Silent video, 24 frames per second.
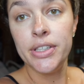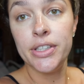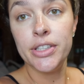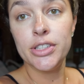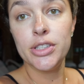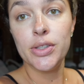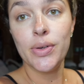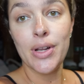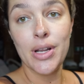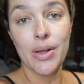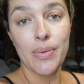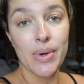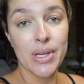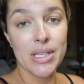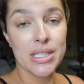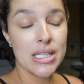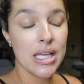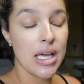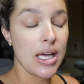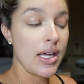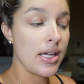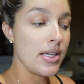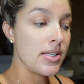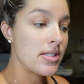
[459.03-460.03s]
So anyways,
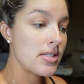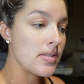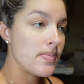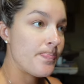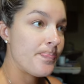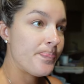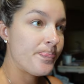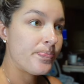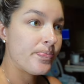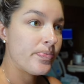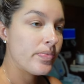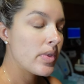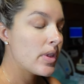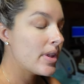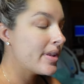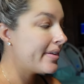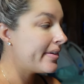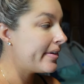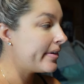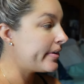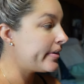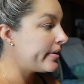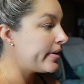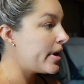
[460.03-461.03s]
guys,
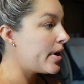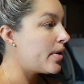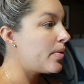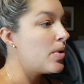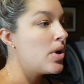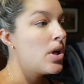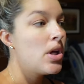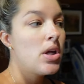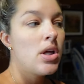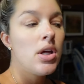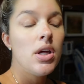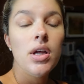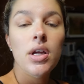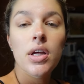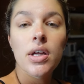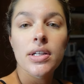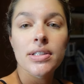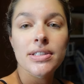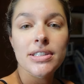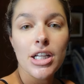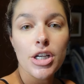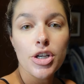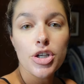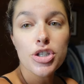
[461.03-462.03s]
I don't know.
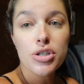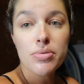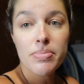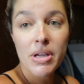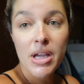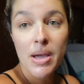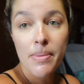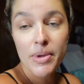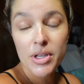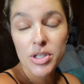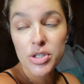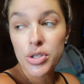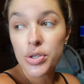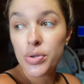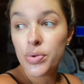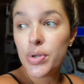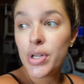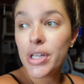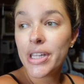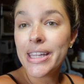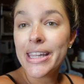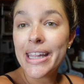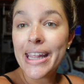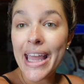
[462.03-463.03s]
Dinner should be coming soon.
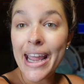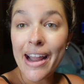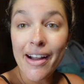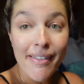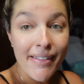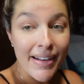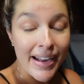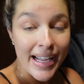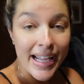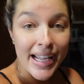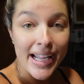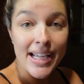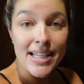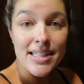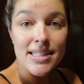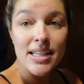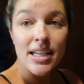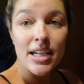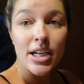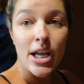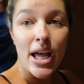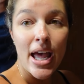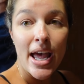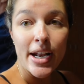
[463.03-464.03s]
Larry is
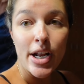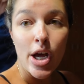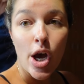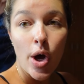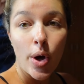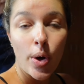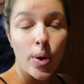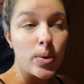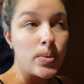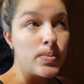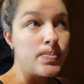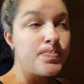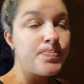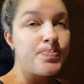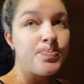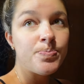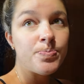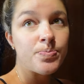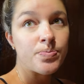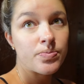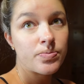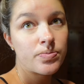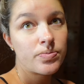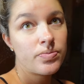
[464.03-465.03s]
gonna head home.
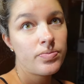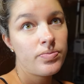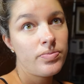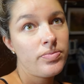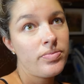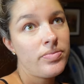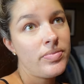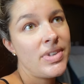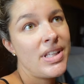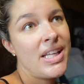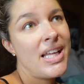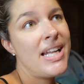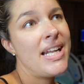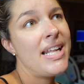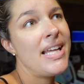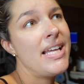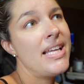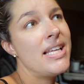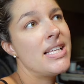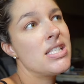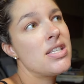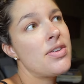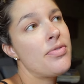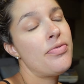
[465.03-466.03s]
It
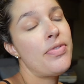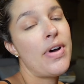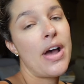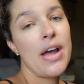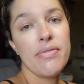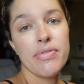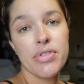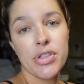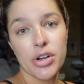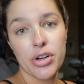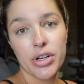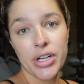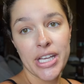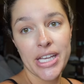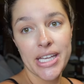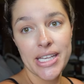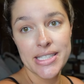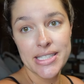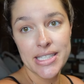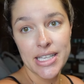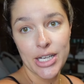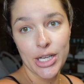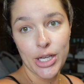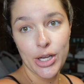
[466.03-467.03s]
is 5.30.
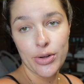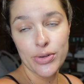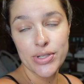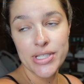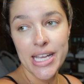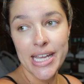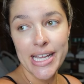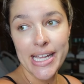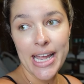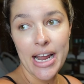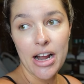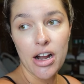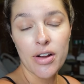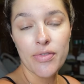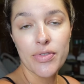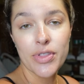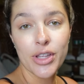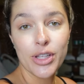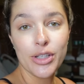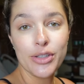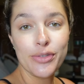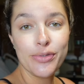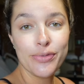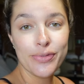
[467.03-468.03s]
He's gonna go take care of the
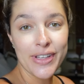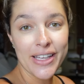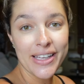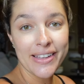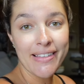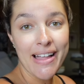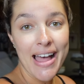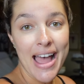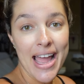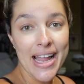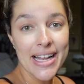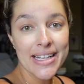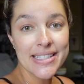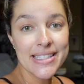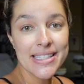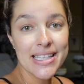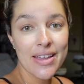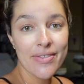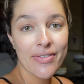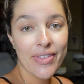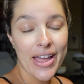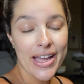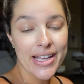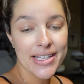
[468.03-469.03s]
little felines,
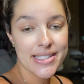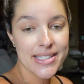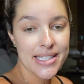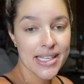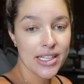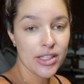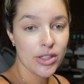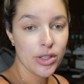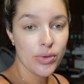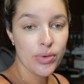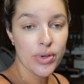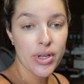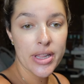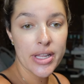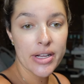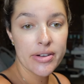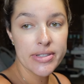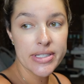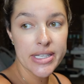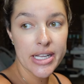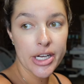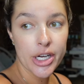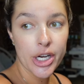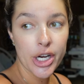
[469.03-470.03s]
give Lexi and Luna their
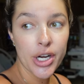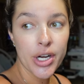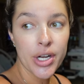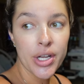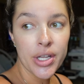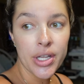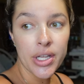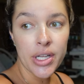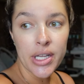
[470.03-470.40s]
dinner,